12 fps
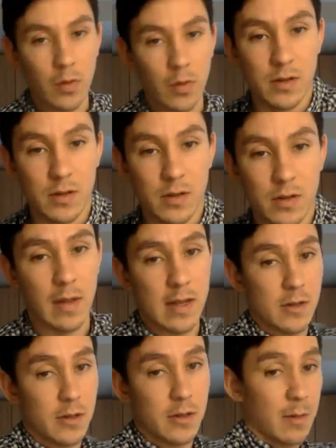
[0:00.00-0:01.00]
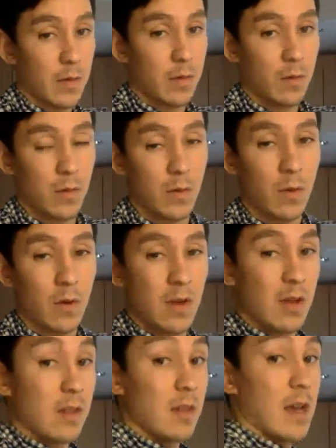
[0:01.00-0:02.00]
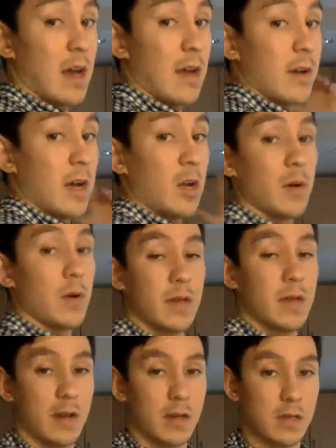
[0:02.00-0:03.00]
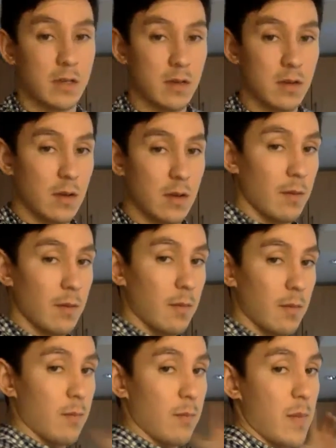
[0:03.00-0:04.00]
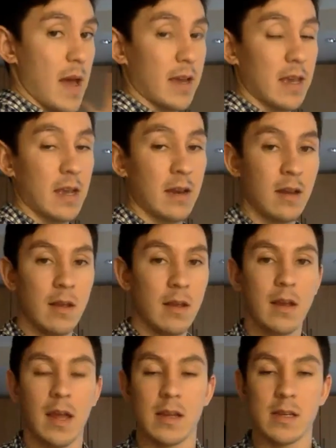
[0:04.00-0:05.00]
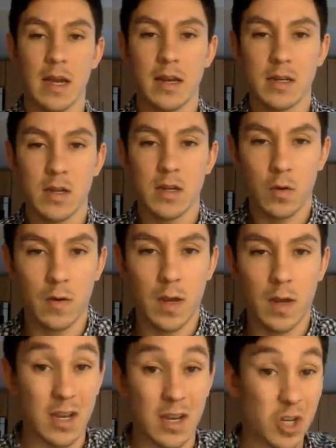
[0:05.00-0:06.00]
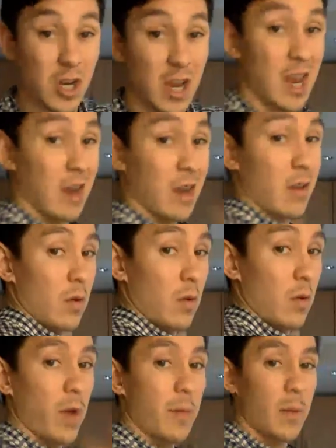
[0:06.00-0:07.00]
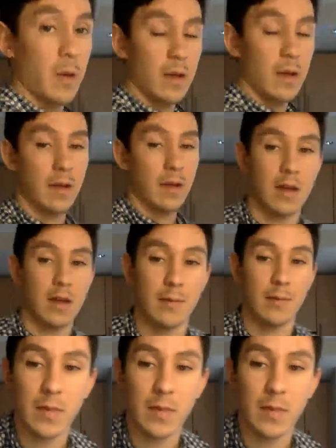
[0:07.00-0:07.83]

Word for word: as you come as you come through, the other elbow tucks back in, and it's kind of to create that chain whip um,